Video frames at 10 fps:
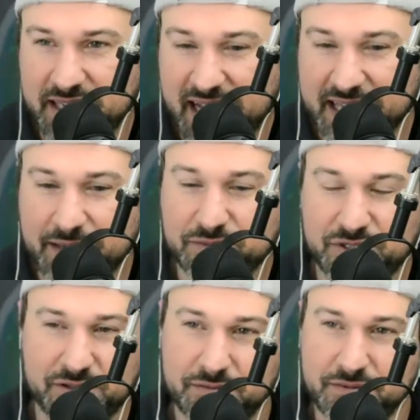time
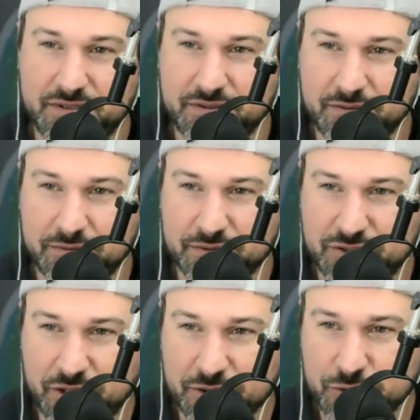to to
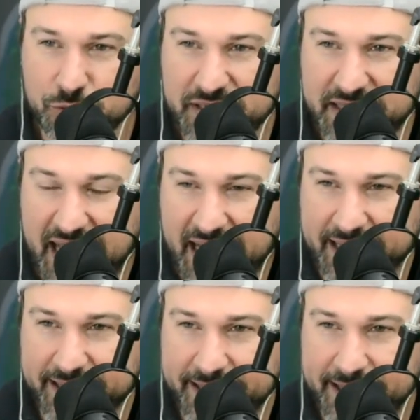start doing that.
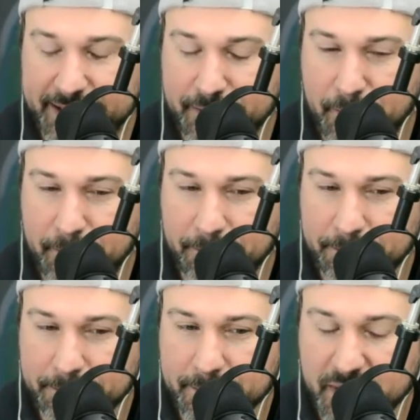Yeah. Um,
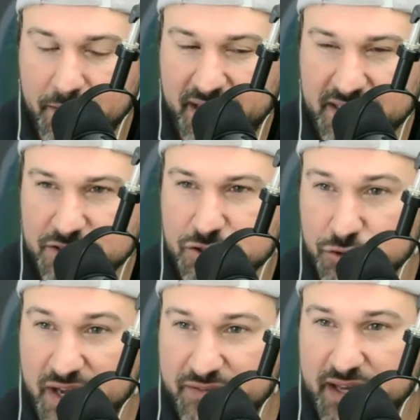amazing. So
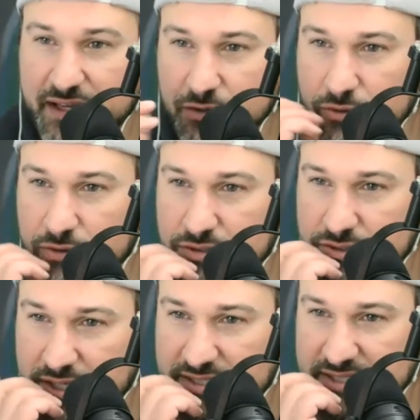you have eight year
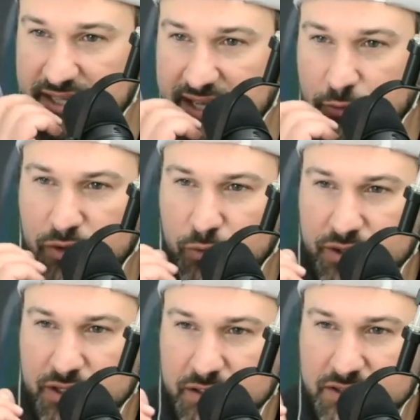olds uh, today. What, what
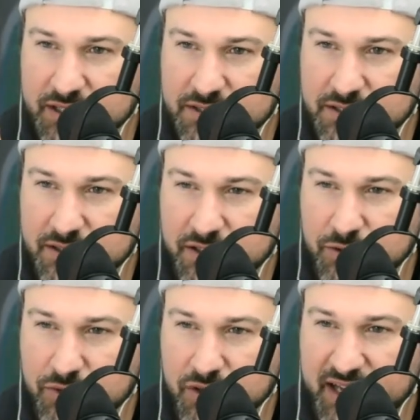are the youngest kids in, in
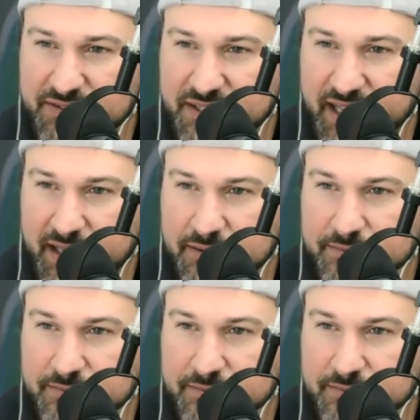youth alive today?